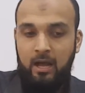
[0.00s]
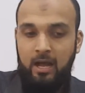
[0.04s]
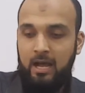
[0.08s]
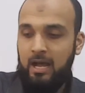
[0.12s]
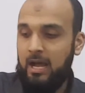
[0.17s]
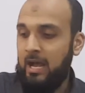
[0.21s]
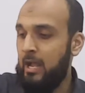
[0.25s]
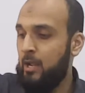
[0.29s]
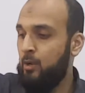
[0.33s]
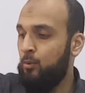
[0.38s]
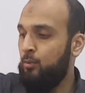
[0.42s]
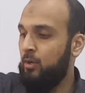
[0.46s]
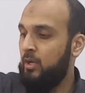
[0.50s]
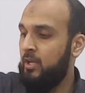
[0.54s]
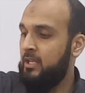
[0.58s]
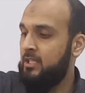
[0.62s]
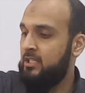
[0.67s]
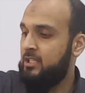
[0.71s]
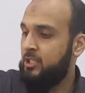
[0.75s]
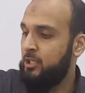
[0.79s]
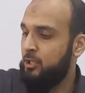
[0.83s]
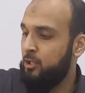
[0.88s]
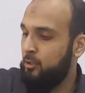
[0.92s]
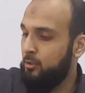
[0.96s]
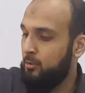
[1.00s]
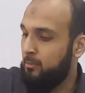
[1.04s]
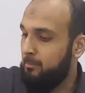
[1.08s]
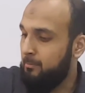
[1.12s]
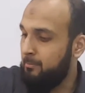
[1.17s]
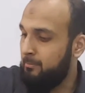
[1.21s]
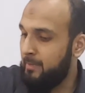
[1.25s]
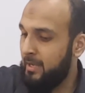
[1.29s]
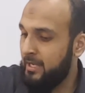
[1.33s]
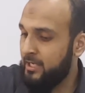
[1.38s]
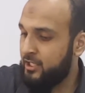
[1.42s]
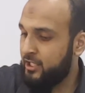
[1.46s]
I were to
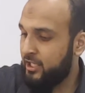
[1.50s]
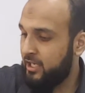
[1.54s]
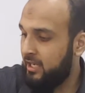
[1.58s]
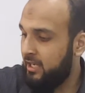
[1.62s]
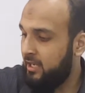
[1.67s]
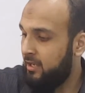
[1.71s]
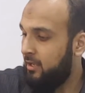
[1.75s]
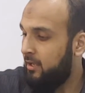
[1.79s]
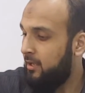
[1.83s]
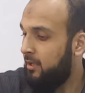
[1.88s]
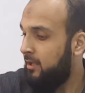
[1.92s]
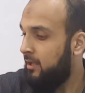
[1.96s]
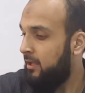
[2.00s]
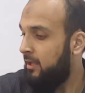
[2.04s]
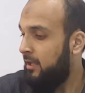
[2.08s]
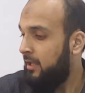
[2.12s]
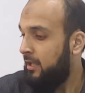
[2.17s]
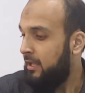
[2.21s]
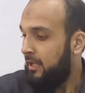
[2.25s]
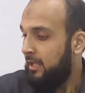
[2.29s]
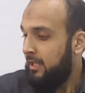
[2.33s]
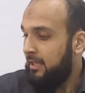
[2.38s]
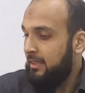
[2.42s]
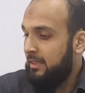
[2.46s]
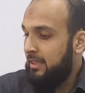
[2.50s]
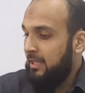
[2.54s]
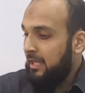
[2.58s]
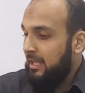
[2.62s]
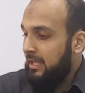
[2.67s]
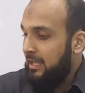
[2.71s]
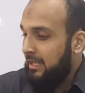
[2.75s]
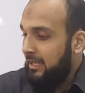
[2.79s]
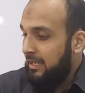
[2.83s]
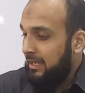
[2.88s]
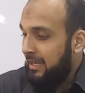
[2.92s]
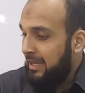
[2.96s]
measure the
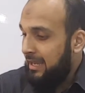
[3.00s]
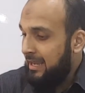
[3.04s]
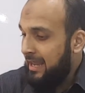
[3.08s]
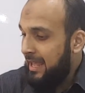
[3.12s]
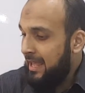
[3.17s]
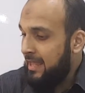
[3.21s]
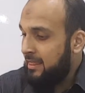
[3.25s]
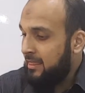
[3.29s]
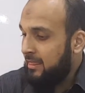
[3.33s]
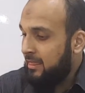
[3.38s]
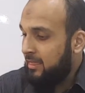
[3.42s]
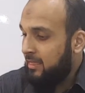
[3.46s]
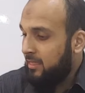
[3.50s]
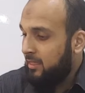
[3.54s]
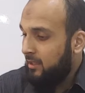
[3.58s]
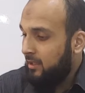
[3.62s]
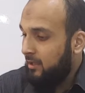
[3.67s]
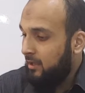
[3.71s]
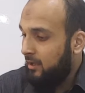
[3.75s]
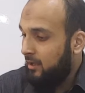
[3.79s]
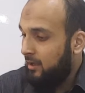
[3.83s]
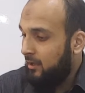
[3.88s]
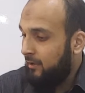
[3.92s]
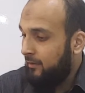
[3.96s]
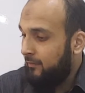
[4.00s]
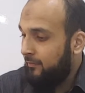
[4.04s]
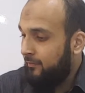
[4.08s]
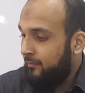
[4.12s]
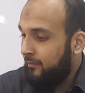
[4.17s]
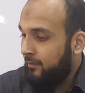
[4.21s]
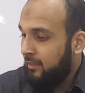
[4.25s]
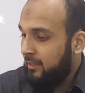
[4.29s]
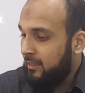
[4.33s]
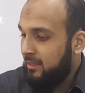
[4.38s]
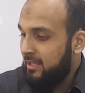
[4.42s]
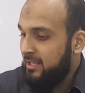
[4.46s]
length
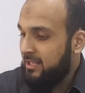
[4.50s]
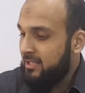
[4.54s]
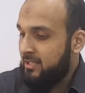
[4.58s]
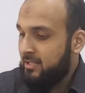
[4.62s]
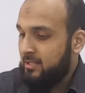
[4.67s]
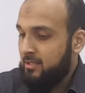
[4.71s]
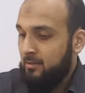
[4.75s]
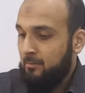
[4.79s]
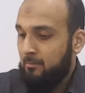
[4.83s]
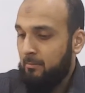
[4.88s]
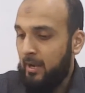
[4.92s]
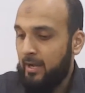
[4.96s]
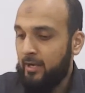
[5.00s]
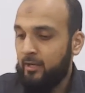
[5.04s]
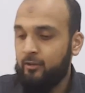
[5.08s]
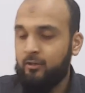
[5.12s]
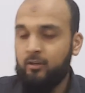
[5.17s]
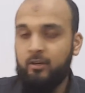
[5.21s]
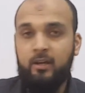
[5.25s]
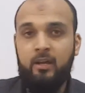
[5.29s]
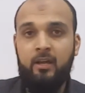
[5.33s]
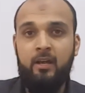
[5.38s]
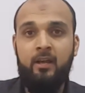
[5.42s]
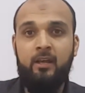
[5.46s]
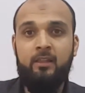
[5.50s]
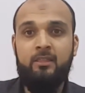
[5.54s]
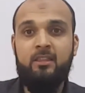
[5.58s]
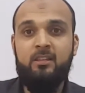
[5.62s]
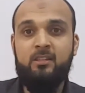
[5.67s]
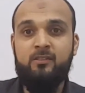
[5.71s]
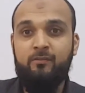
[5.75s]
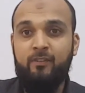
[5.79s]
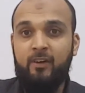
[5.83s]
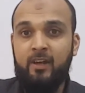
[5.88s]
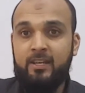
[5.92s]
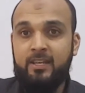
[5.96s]
of this
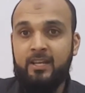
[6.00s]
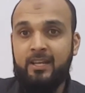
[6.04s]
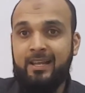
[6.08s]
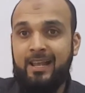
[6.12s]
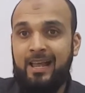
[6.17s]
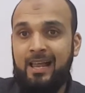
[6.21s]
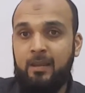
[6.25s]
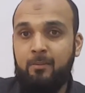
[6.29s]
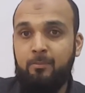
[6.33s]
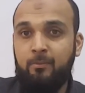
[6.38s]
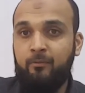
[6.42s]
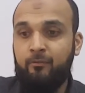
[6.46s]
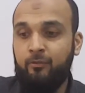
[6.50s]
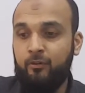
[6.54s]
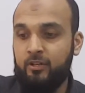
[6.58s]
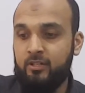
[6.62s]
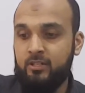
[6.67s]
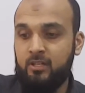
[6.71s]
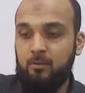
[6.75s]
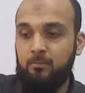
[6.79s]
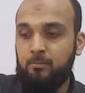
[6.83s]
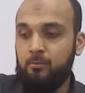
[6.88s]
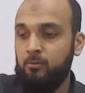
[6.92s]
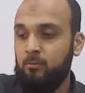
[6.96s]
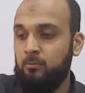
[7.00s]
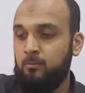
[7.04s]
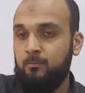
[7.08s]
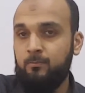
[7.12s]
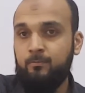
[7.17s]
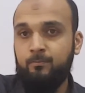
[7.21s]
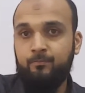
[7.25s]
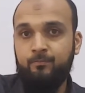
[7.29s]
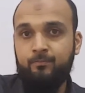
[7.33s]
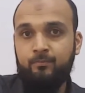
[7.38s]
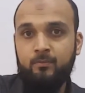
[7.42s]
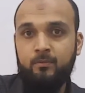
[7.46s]
vernier caliper, for example.
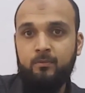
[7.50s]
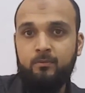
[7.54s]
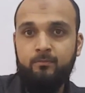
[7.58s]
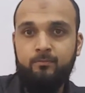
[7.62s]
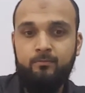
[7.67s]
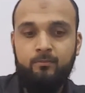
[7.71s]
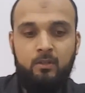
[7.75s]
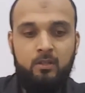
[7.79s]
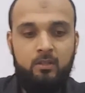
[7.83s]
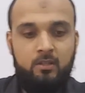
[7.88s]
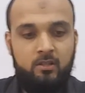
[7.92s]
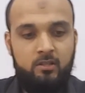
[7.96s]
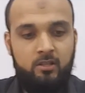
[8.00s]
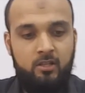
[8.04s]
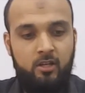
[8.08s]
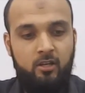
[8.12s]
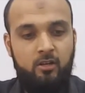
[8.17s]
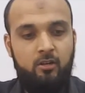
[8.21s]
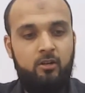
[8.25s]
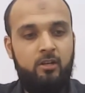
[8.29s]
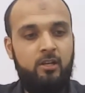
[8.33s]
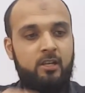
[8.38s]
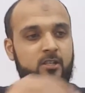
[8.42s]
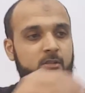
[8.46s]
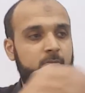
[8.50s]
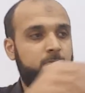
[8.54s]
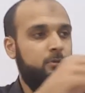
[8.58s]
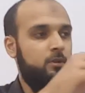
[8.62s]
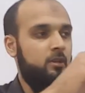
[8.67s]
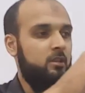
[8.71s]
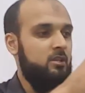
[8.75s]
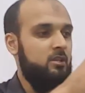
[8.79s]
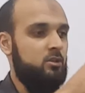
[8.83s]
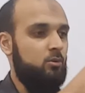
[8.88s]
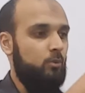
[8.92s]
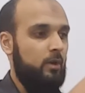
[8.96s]
So let's put
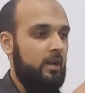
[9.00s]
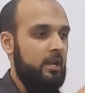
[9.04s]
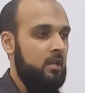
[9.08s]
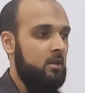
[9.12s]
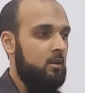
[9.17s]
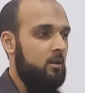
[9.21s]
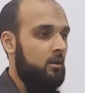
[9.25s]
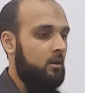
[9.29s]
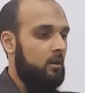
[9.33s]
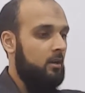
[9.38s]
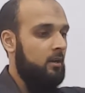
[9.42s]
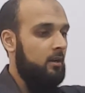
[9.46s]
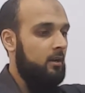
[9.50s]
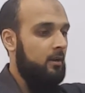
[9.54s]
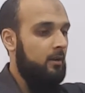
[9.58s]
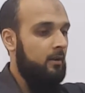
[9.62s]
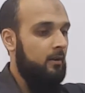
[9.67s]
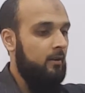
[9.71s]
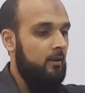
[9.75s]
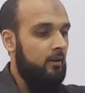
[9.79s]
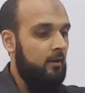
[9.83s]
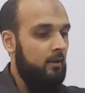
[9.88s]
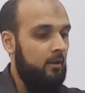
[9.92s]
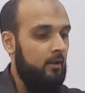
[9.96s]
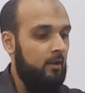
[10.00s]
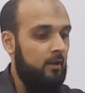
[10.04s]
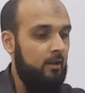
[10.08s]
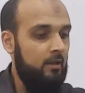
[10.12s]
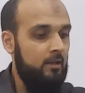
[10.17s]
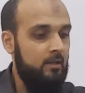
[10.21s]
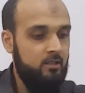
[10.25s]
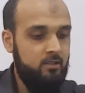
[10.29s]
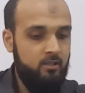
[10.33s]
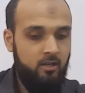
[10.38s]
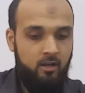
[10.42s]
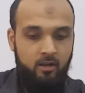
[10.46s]
away.
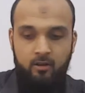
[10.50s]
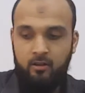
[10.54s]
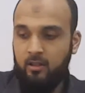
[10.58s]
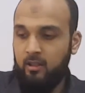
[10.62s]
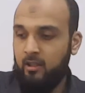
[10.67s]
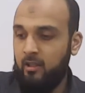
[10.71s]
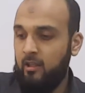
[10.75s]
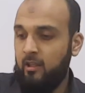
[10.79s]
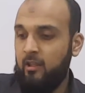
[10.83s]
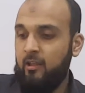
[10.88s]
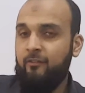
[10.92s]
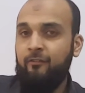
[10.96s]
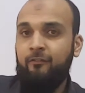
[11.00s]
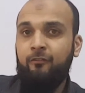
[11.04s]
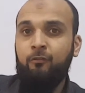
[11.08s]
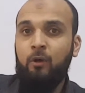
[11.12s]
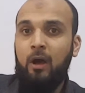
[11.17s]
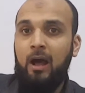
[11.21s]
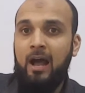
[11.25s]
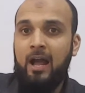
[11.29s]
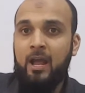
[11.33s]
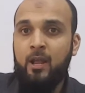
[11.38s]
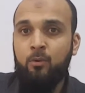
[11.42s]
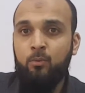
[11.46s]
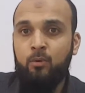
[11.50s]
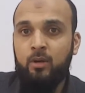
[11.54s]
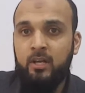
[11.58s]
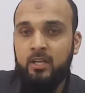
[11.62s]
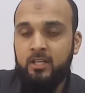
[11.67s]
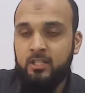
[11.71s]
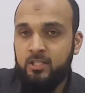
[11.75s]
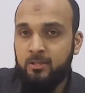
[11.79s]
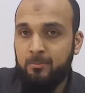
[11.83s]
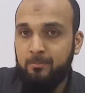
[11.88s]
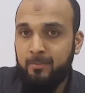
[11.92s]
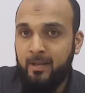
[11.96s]
So if I
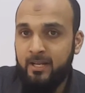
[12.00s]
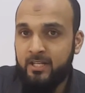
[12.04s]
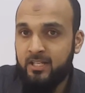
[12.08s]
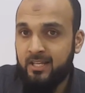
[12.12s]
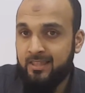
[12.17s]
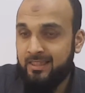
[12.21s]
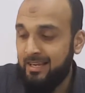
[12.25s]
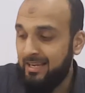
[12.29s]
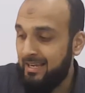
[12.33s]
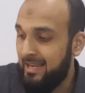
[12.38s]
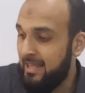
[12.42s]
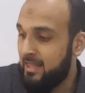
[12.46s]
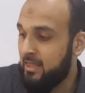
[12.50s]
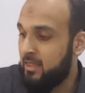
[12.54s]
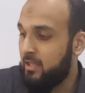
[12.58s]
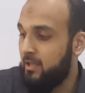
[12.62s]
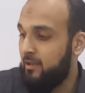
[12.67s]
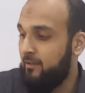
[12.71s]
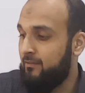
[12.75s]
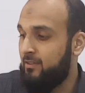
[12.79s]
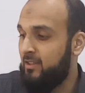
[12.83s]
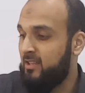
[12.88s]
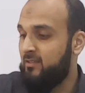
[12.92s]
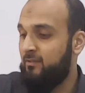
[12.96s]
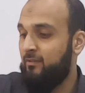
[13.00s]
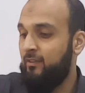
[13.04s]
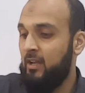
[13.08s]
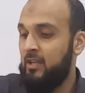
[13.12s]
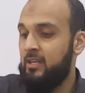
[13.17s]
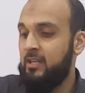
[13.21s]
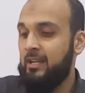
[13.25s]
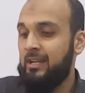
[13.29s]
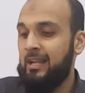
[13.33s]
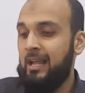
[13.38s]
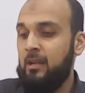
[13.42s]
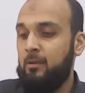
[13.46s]
were to measure the length of this
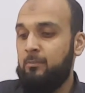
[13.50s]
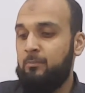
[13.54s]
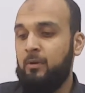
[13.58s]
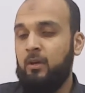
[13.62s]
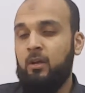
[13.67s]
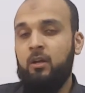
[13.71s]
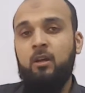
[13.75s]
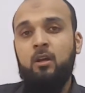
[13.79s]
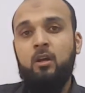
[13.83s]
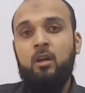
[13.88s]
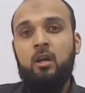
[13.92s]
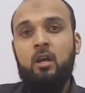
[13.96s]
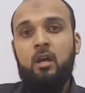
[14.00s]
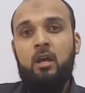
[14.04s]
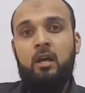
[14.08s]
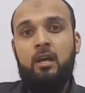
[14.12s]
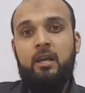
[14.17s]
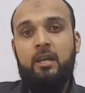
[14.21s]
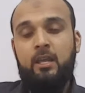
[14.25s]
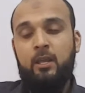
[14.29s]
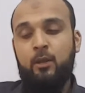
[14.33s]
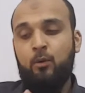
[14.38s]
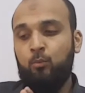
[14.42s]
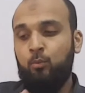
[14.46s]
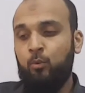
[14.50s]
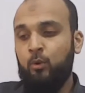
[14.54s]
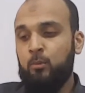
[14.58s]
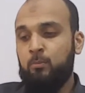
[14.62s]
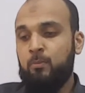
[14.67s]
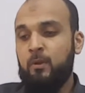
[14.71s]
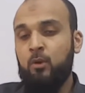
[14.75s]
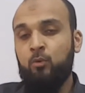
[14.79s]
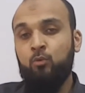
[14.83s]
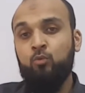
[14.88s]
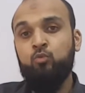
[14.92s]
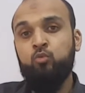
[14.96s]
vernier caliper, it would
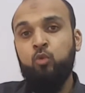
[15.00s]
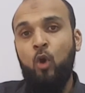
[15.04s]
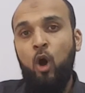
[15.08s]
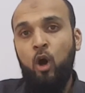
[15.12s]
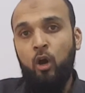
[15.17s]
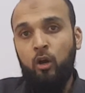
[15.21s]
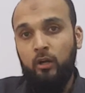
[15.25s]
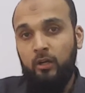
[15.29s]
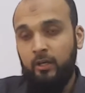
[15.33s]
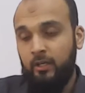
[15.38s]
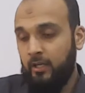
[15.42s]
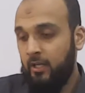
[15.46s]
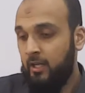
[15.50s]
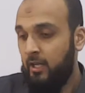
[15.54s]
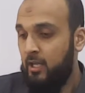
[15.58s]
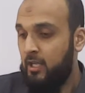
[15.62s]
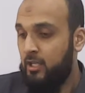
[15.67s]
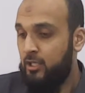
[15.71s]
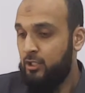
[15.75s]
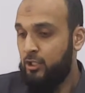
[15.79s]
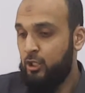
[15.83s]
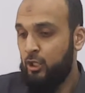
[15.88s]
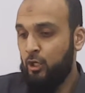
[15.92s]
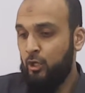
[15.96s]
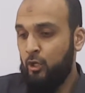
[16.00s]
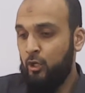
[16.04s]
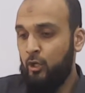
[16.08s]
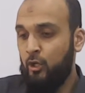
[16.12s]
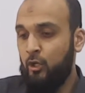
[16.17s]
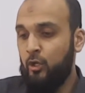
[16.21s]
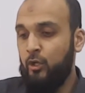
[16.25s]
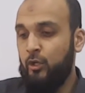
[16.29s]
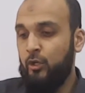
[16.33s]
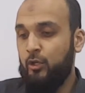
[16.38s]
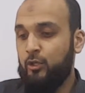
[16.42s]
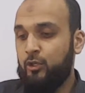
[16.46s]
be wrong
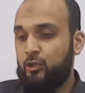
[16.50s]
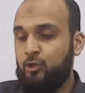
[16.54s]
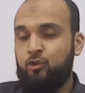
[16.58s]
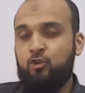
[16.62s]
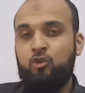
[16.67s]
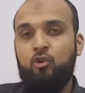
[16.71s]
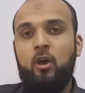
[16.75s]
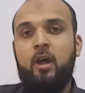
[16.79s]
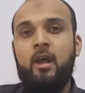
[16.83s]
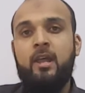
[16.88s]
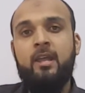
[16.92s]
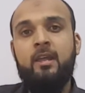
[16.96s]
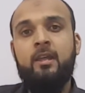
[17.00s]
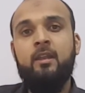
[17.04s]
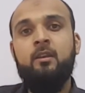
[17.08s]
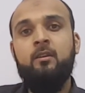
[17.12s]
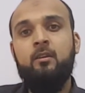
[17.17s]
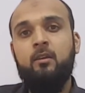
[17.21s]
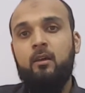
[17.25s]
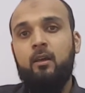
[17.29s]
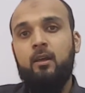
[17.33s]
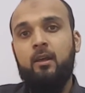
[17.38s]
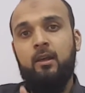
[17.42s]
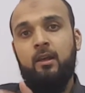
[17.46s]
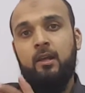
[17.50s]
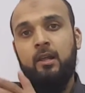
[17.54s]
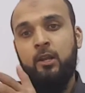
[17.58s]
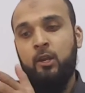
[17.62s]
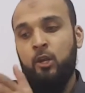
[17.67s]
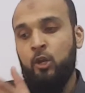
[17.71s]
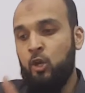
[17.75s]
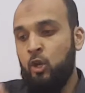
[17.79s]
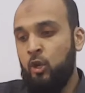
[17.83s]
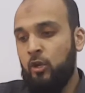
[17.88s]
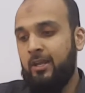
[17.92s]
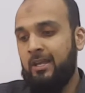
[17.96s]
to try
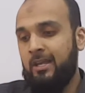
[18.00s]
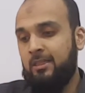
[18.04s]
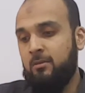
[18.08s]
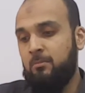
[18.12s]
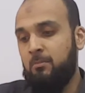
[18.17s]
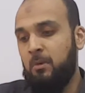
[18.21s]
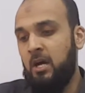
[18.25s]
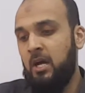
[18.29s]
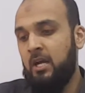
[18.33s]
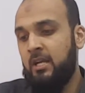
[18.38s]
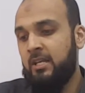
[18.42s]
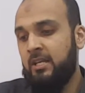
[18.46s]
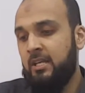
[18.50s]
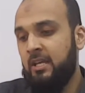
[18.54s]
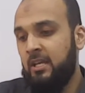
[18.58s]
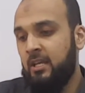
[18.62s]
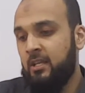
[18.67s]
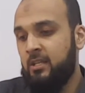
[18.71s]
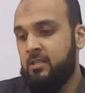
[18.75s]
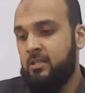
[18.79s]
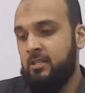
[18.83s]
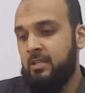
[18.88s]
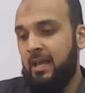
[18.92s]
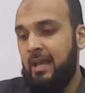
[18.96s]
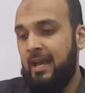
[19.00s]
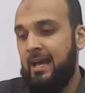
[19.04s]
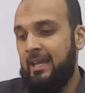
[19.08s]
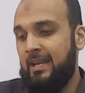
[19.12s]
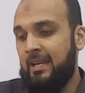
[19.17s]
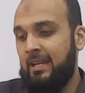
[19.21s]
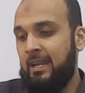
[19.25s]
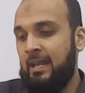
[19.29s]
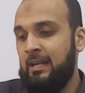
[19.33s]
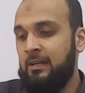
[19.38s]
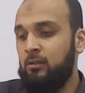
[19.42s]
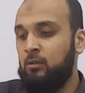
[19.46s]
and look at the markings at
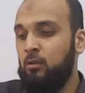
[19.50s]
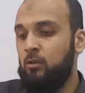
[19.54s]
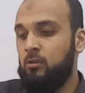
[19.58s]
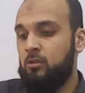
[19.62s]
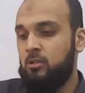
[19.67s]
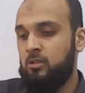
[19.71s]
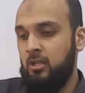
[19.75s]
an angle.